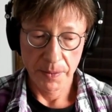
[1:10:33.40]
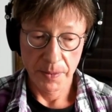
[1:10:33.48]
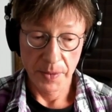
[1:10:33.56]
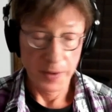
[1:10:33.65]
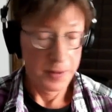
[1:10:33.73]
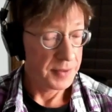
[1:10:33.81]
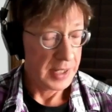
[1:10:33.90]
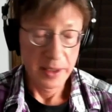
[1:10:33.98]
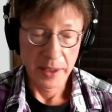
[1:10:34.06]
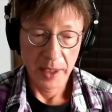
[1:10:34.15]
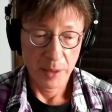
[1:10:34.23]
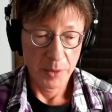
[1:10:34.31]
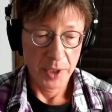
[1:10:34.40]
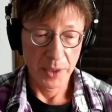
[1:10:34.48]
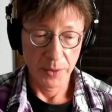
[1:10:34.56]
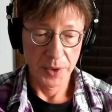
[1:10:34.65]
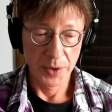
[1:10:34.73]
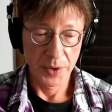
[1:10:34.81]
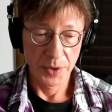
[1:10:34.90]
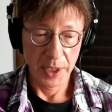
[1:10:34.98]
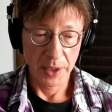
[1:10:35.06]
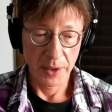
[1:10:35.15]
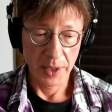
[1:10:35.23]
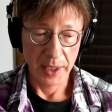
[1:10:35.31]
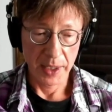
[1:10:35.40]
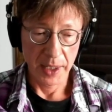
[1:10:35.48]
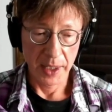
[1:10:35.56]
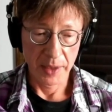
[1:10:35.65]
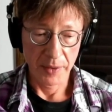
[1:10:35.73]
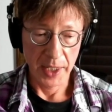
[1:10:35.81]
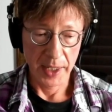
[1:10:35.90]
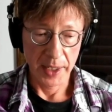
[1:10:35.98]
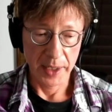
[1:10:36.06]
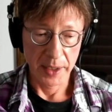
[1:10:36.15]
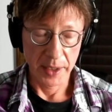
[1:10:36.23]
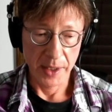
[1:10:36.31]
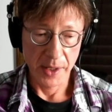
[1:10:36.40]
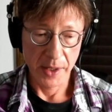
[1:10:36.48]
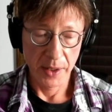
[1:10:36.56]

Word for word: finally I mean it was you know I, I even had uh,